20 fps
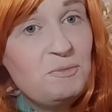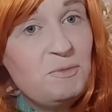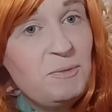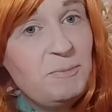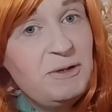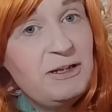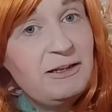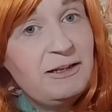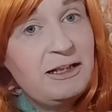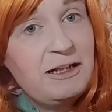
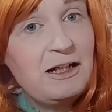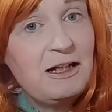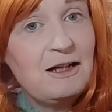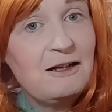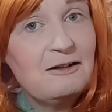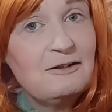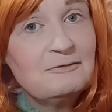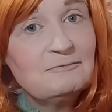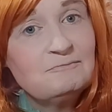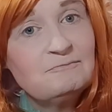Maybe like
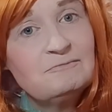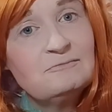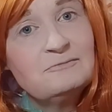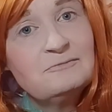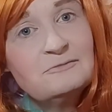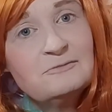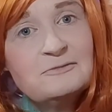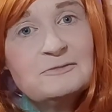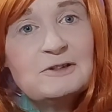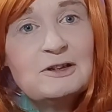a
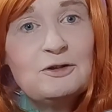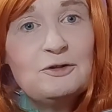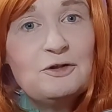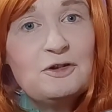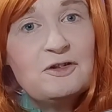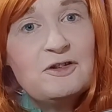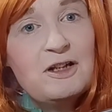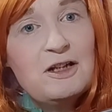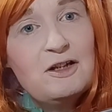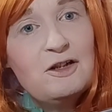
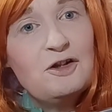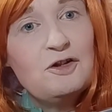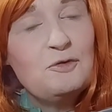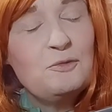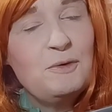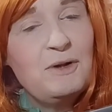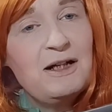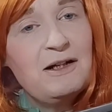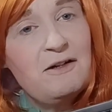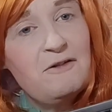look that you
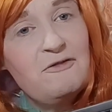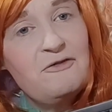could wear